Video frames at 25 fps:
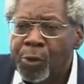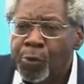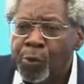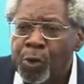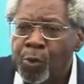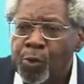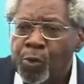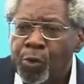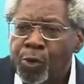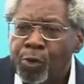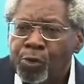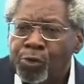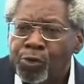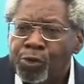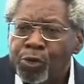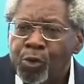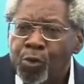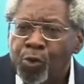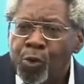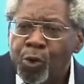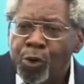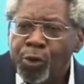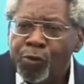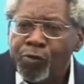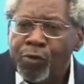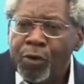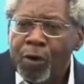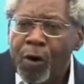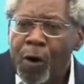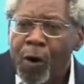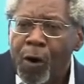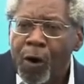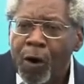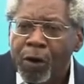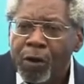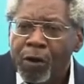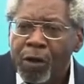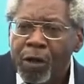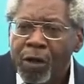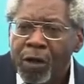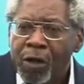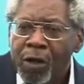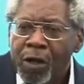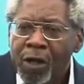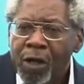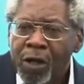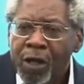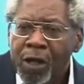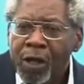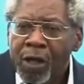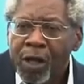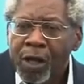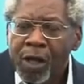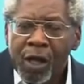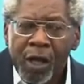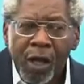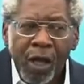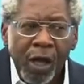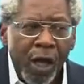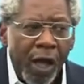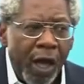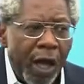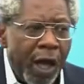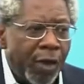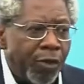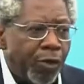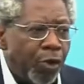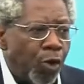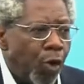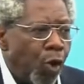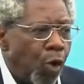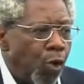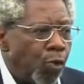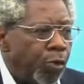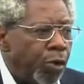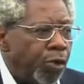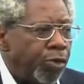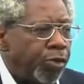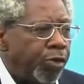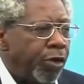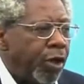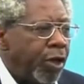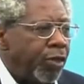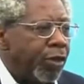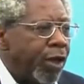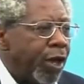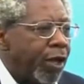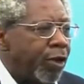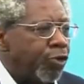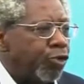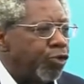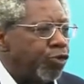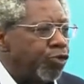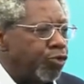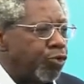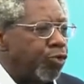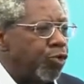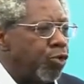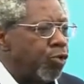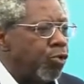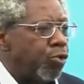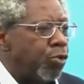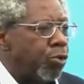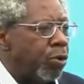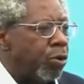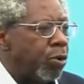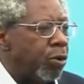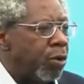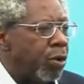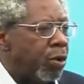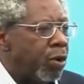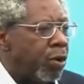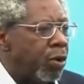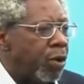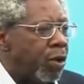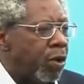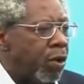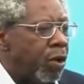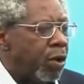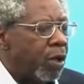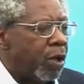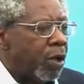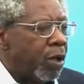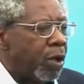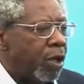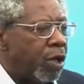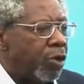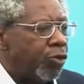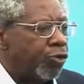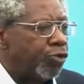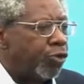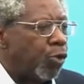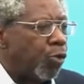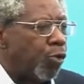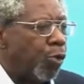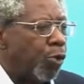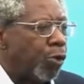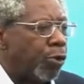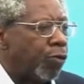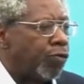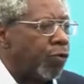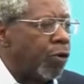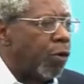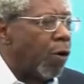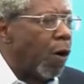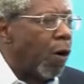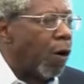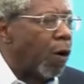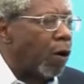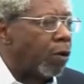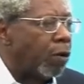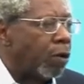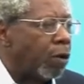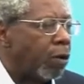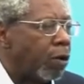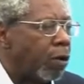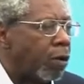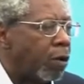than we will to the Word of God. And the only thing that is true is the Word of God.